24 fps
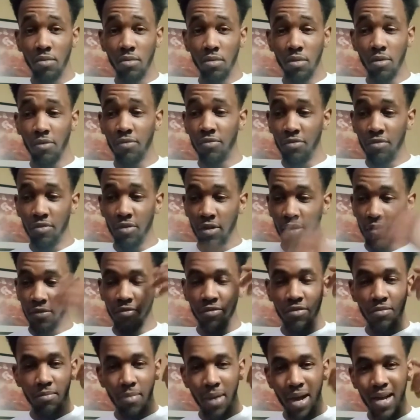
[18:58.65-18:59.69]

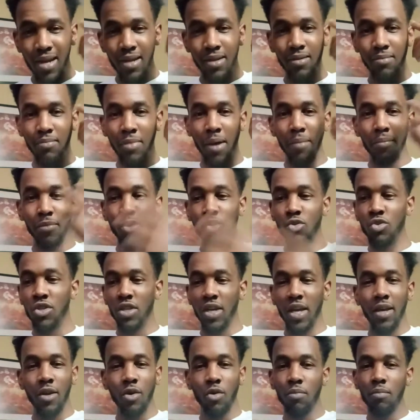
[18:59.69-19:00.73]
of mine. My music
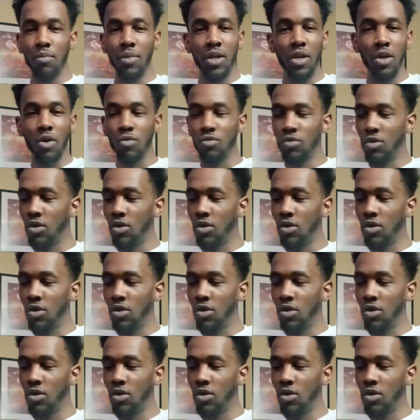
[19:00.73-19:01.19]
ain't gonna be on